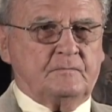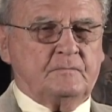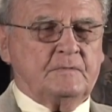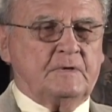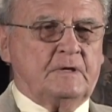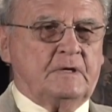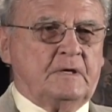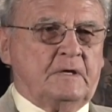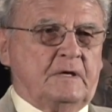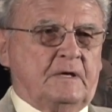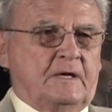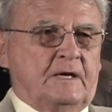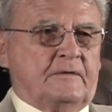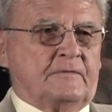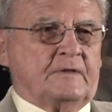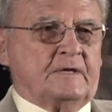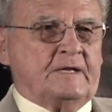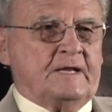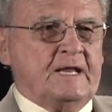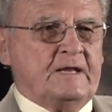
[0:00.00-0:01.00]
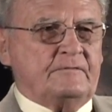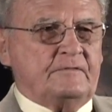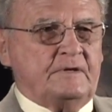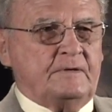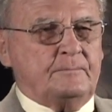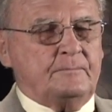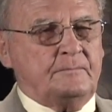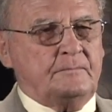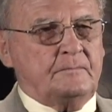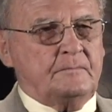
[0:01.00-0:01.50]
Right. And the
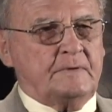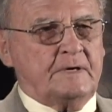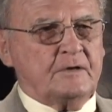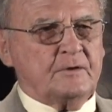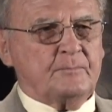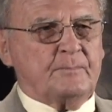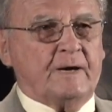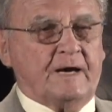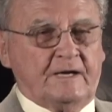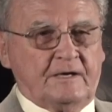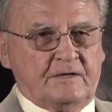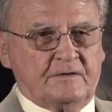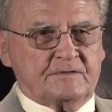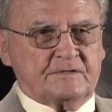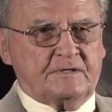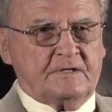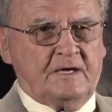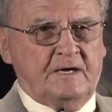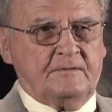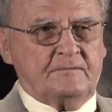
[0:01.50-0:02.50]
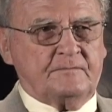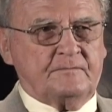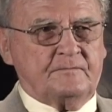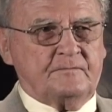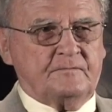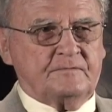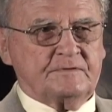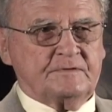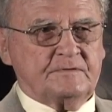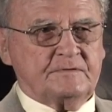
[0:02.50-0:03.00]
Navy air pilots, and I've
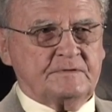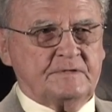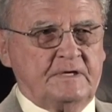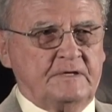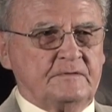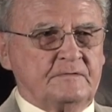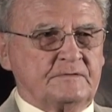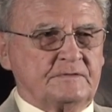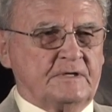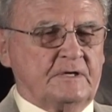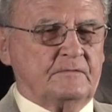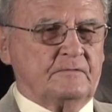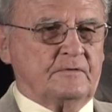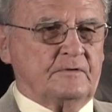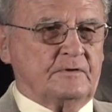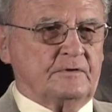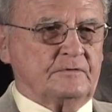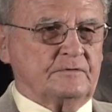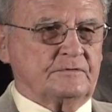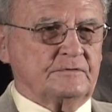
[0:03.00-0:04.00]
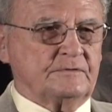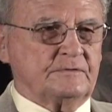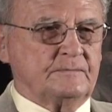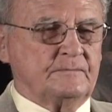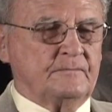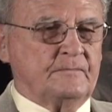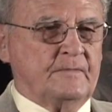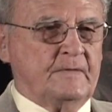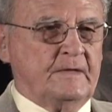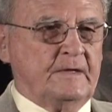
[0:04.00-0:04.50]
seen several of those,
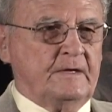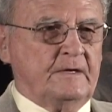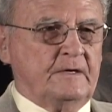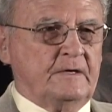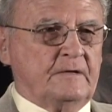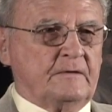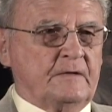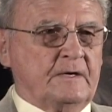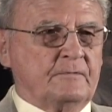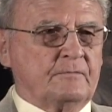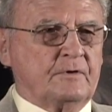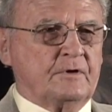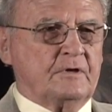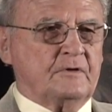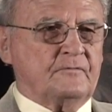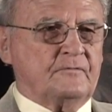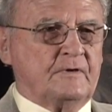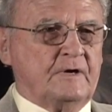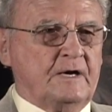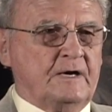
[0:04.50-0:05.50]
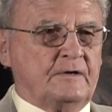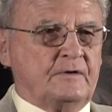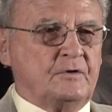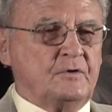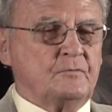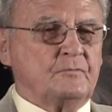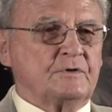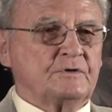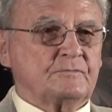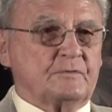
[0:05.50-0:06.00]
they were going to fly
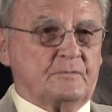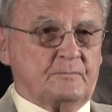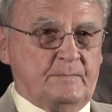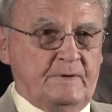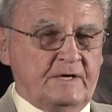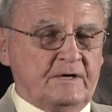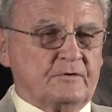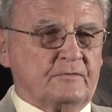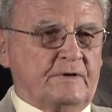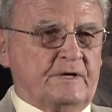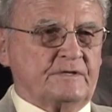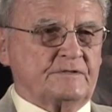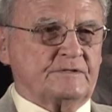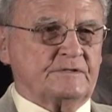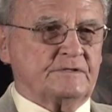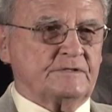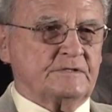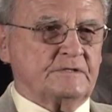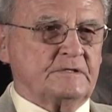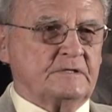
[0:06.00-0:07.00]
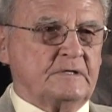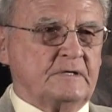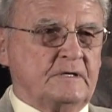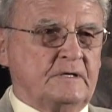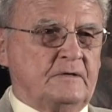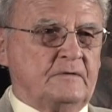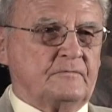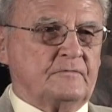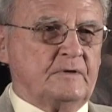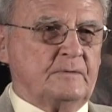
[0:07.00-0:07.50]
new ones with bigger engines
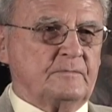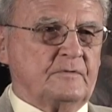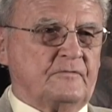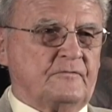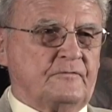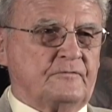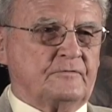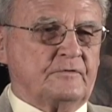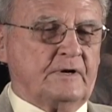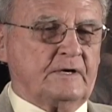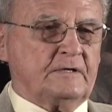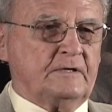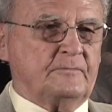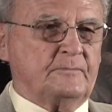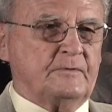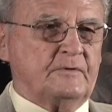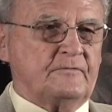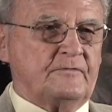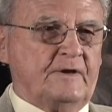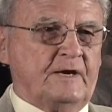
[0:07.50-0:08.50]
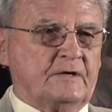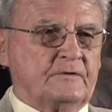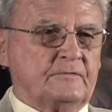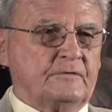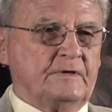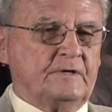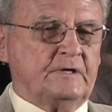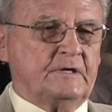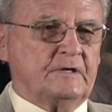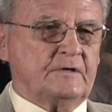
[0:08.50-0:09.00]
from the, directly from the
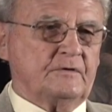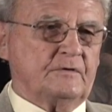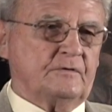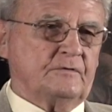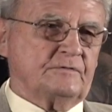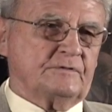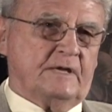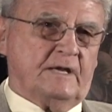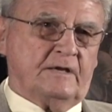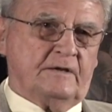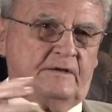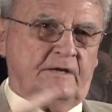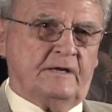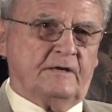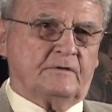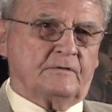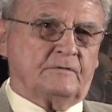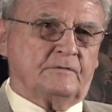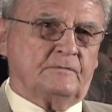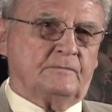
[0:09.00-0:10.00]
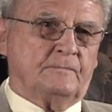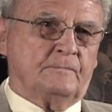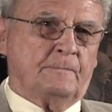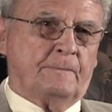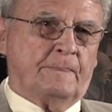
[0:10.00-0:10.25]
factory to San Diego.